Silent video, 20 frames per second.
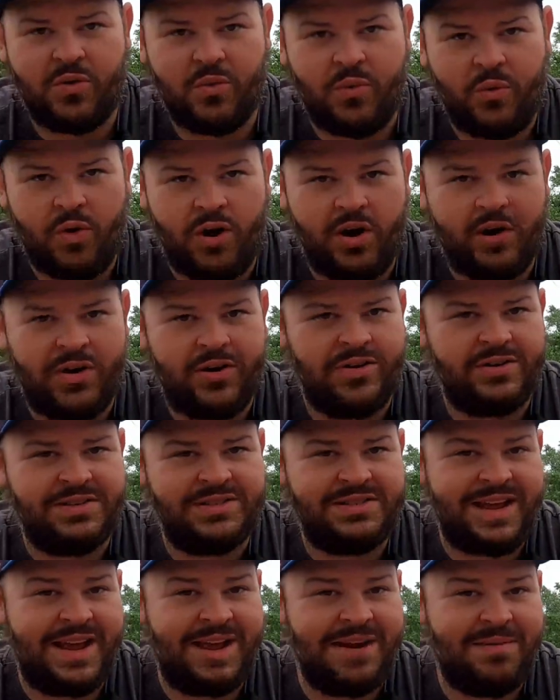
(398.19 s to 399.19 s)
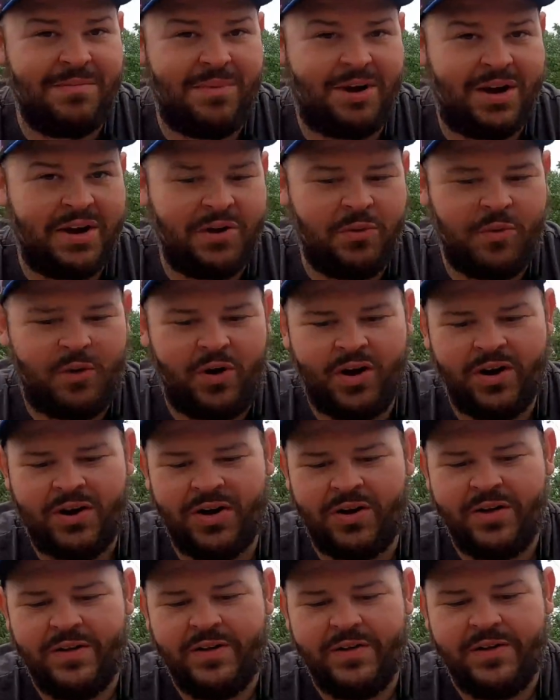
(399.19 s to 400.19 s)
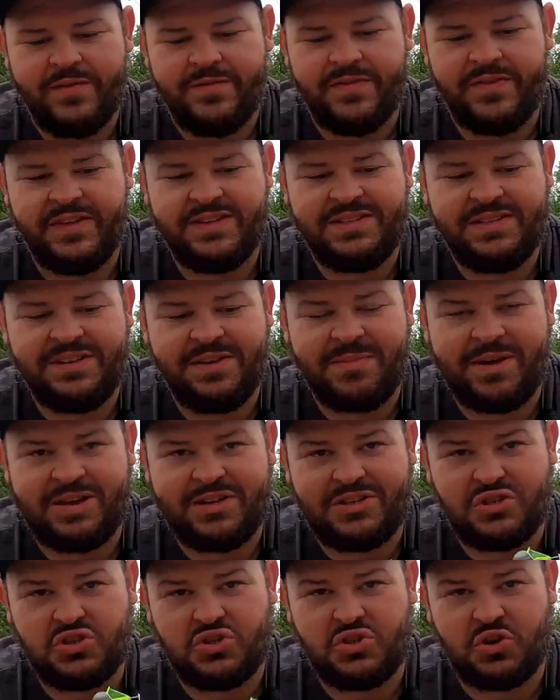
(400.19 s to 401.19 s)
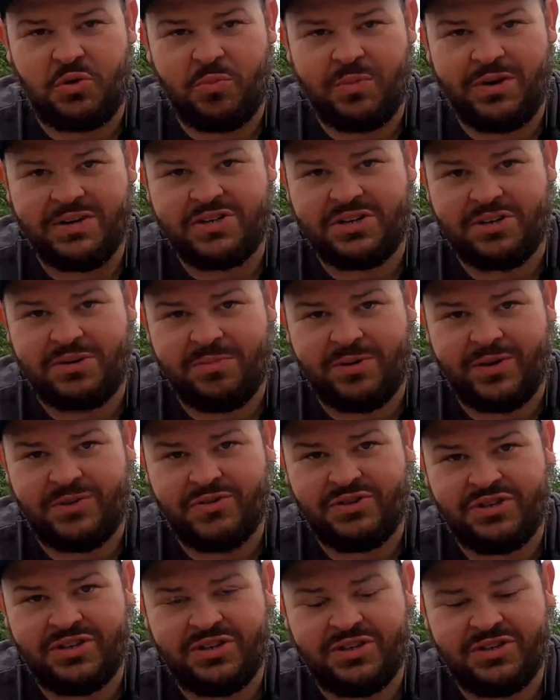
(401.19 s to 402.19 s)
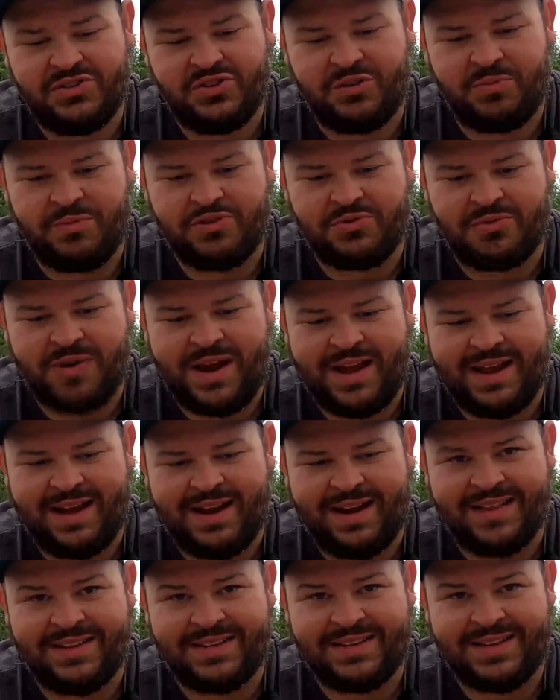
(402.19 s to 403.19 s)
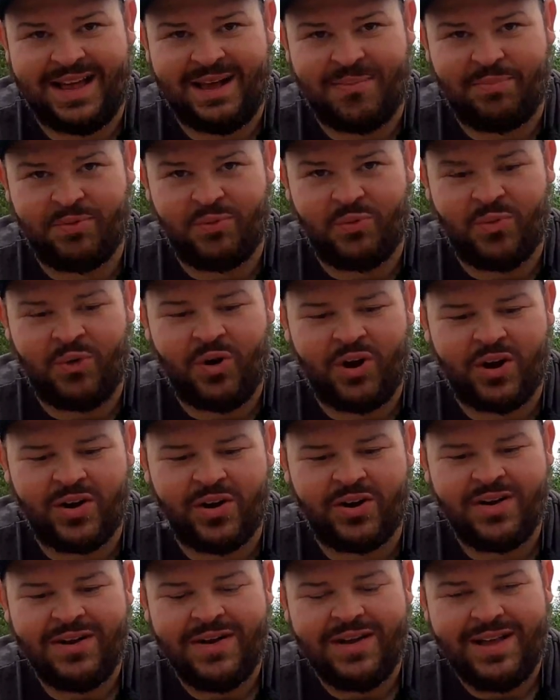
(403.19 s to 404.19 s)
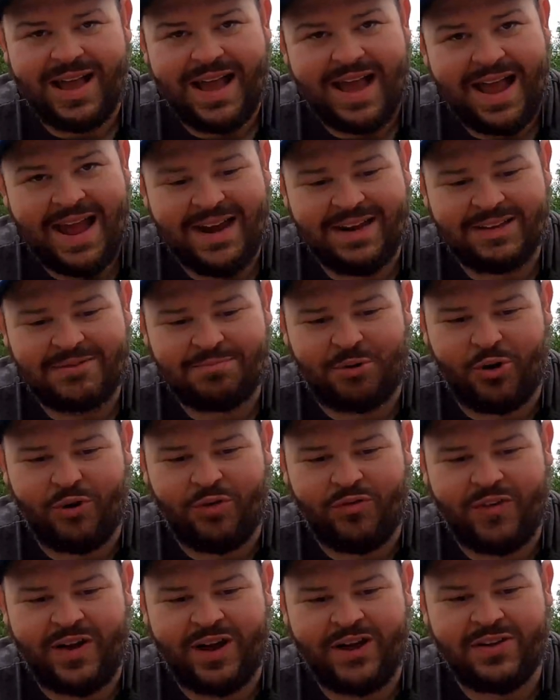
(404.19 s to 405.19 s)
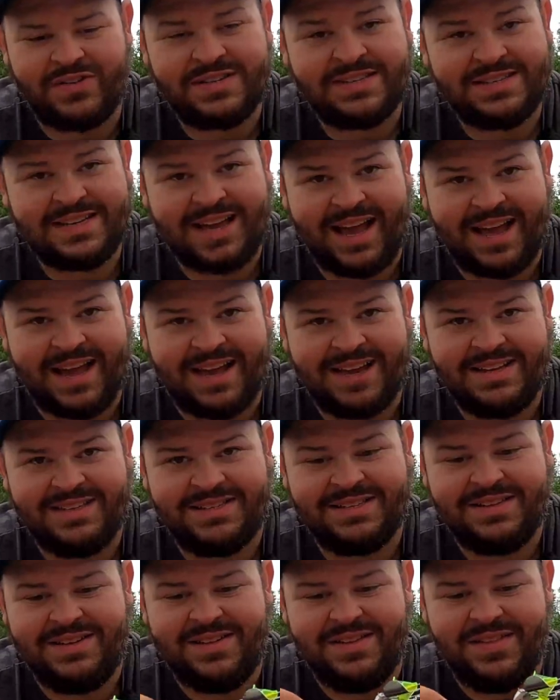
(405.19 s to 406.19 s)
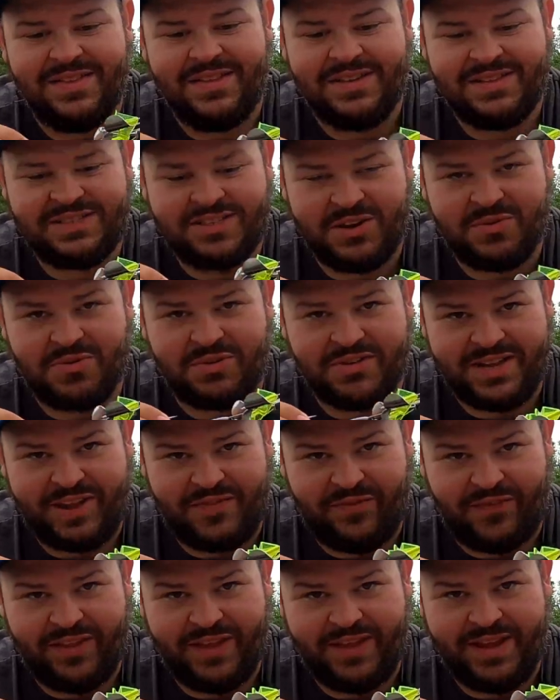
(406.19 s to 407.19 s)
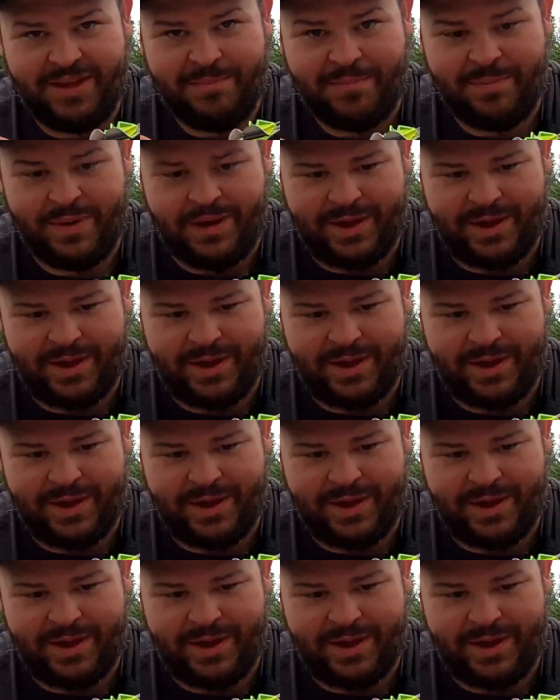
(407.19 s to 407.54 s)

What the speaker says: water, stained muddy water, this thing makes so much commotion and so much racket on the top of the water, and its profile size, this thing will definitely get